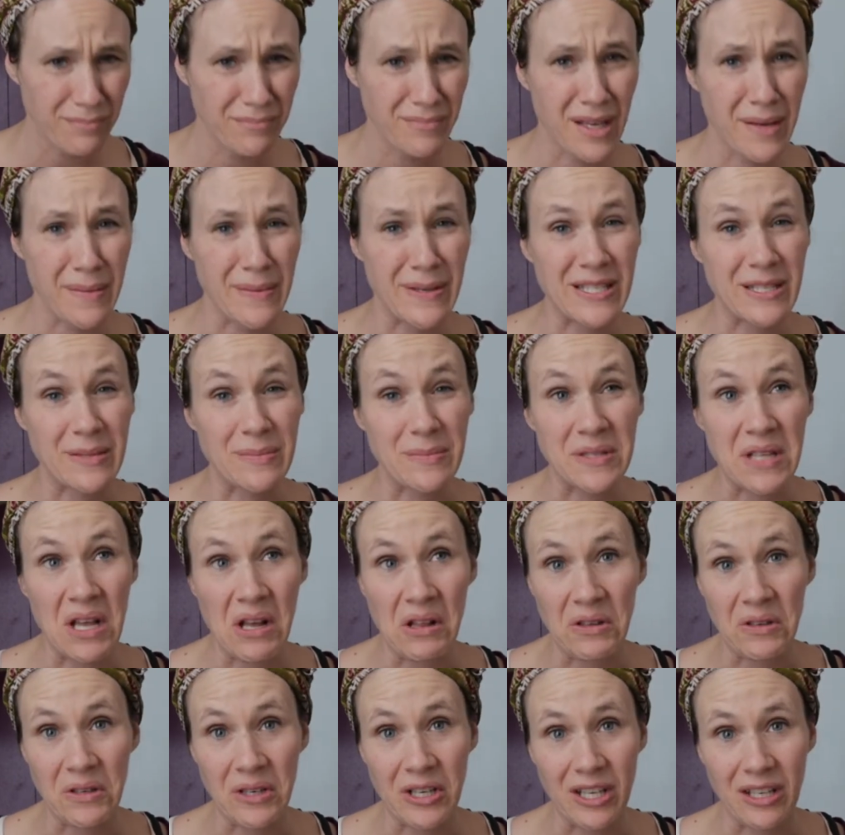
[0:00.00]
Maybe some
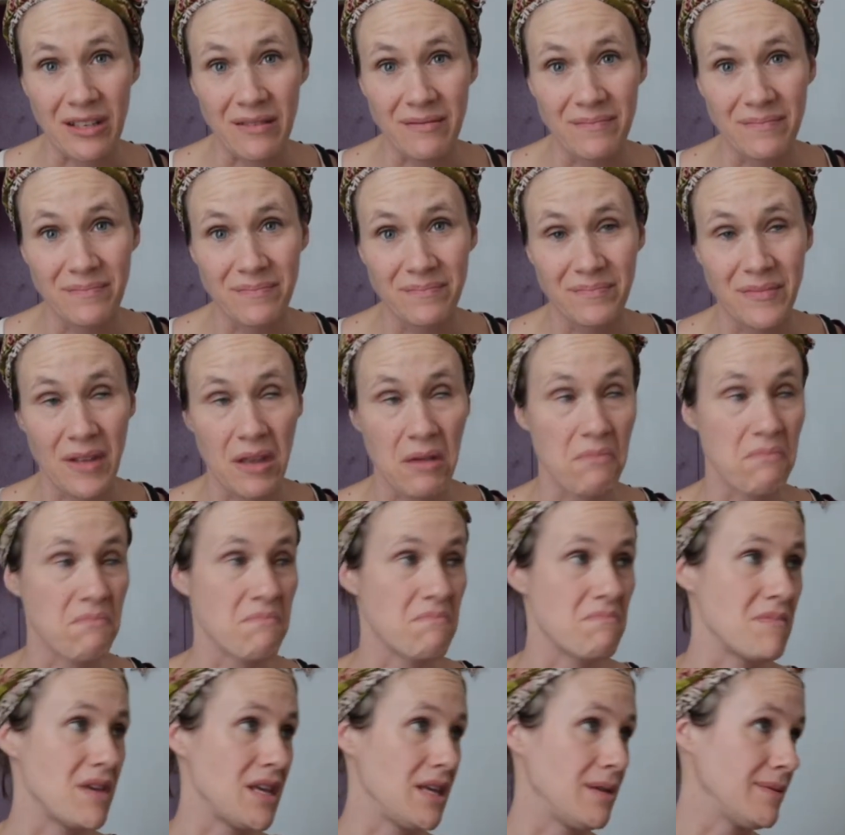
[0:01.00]
celery,
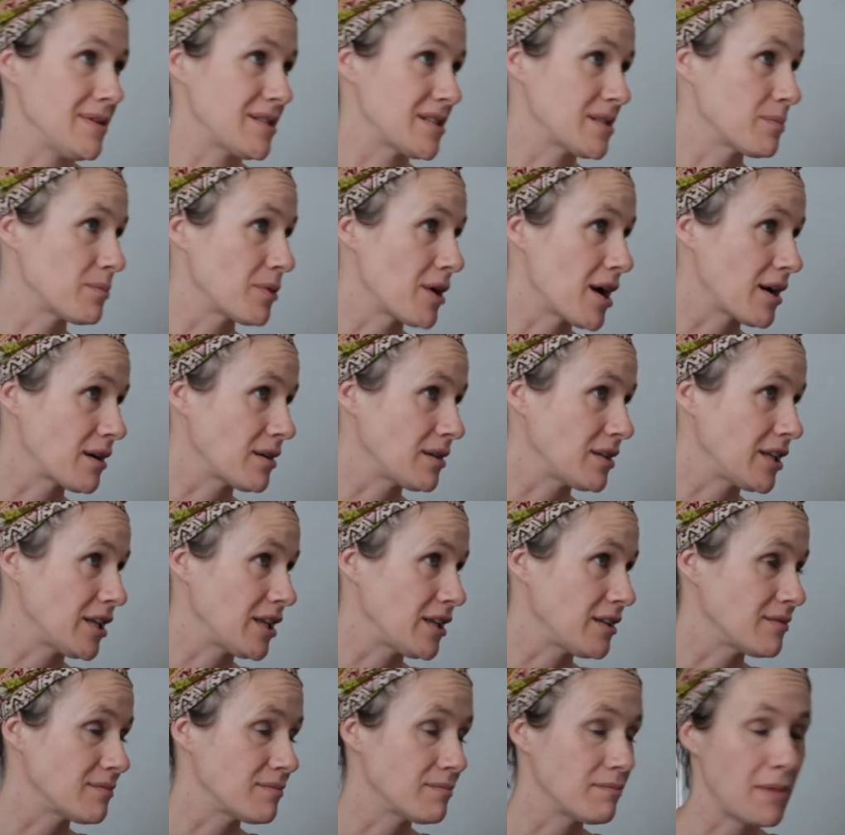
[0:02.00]
maybe some
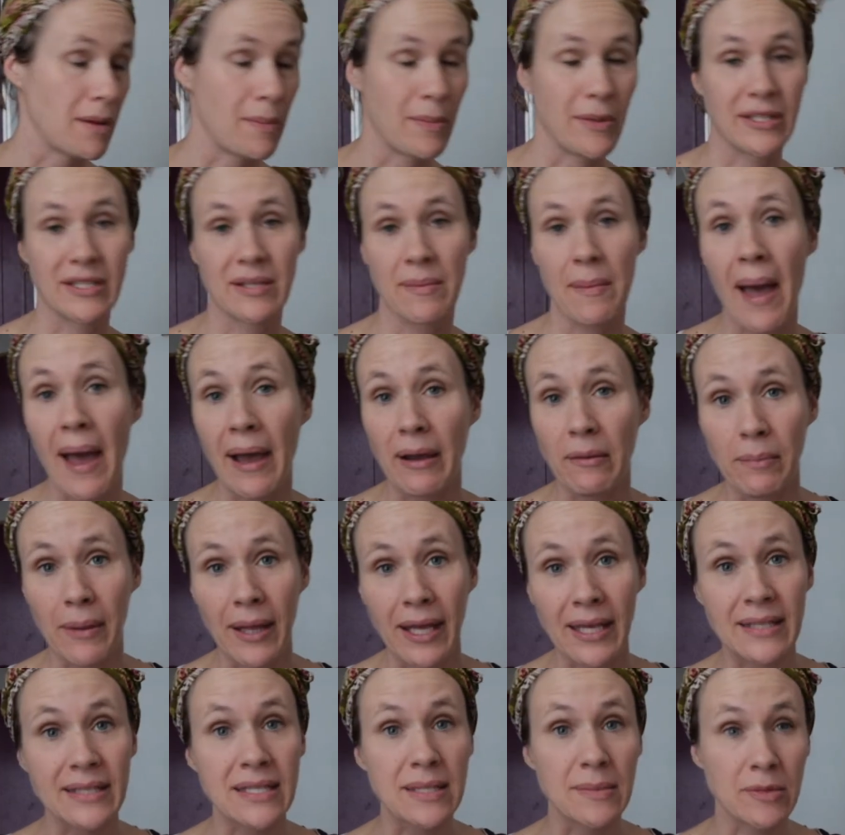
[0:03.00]
broccoli, maybe some
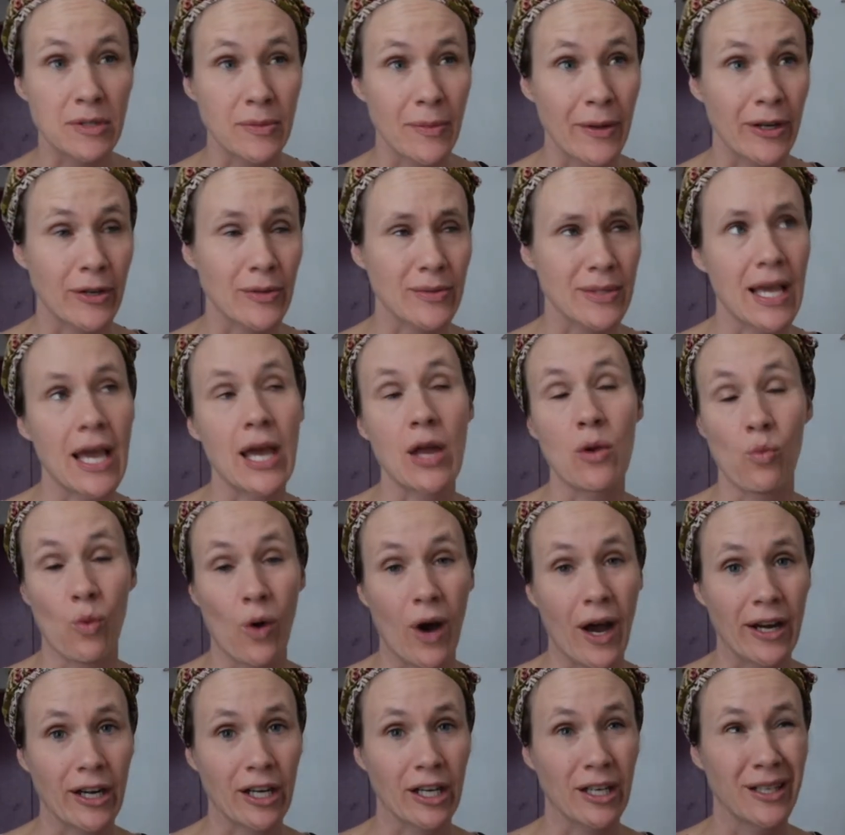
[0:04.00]
eggplant, some tomatoes, and
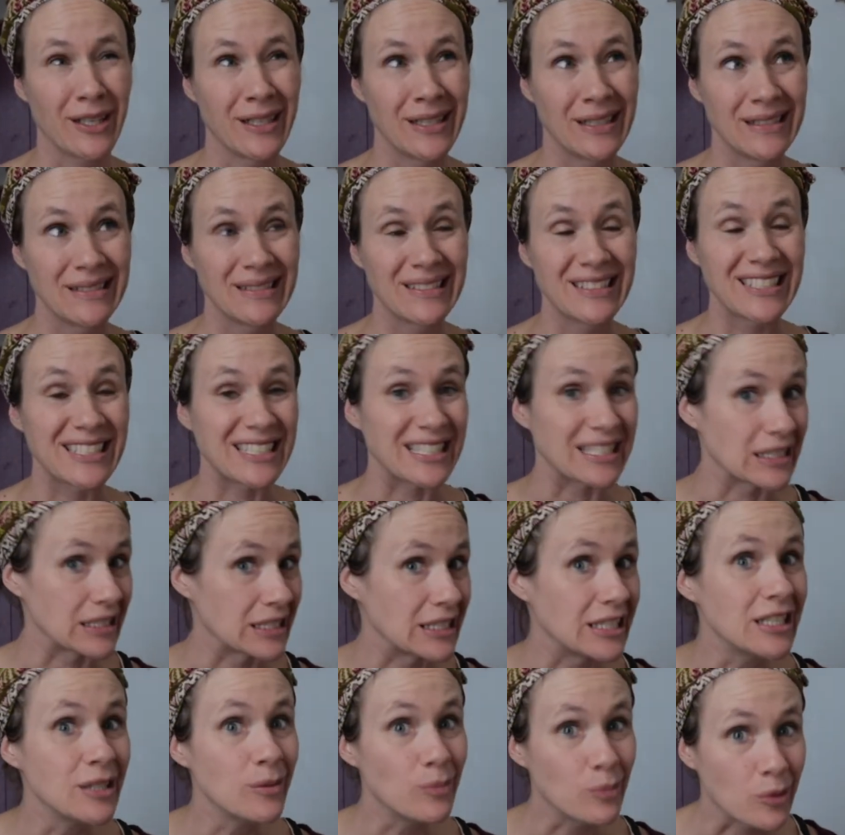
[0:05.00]
water.
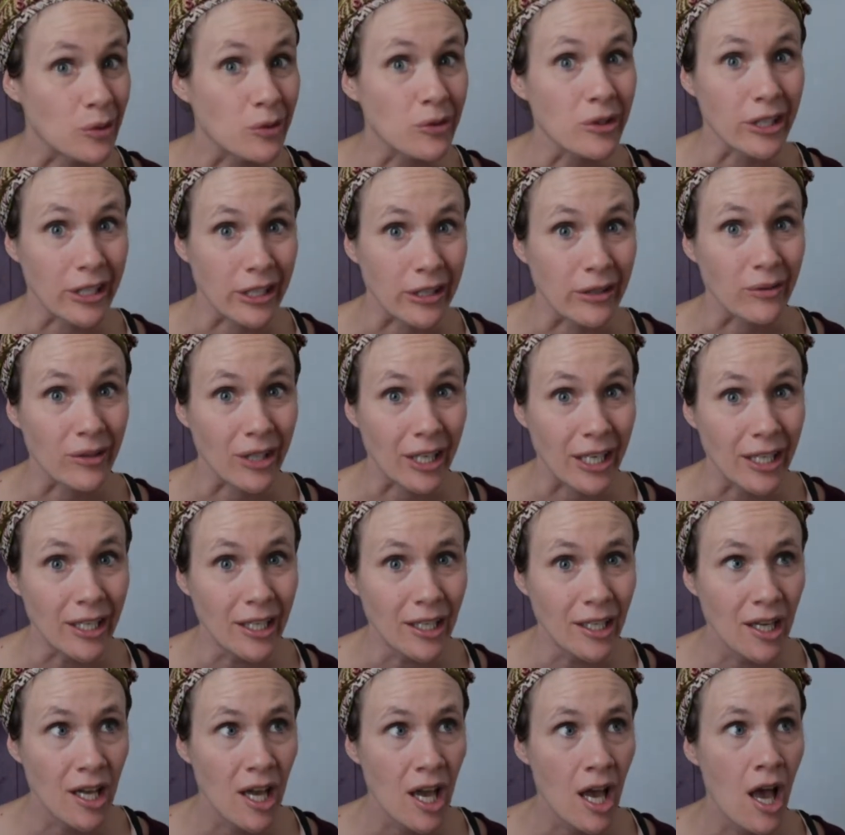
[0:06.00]
Kind of boring, right?